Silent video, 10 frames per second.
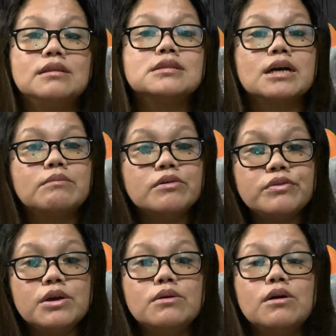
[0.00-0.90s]
Some
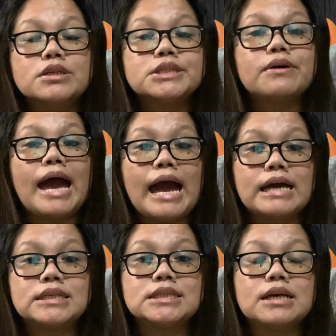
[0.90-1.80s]
of you also
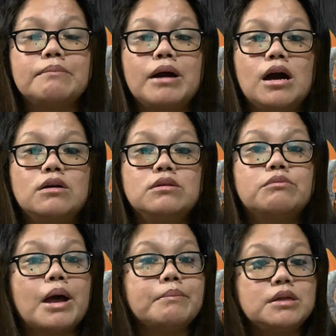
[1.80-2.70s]
ask about
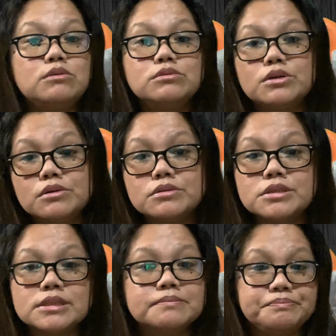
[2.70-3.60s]
ramen
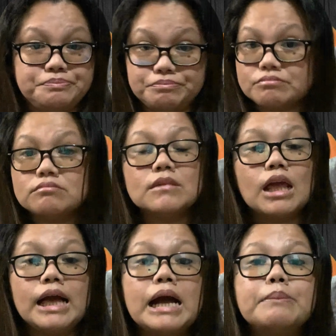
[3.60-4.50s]
noodles,
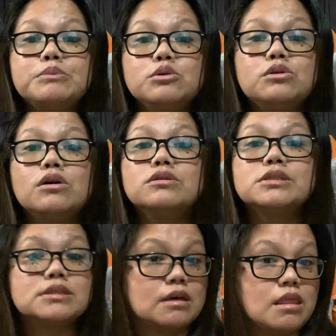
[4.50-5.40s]
cup
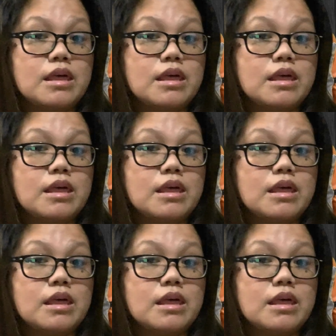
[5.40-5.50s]
noodles.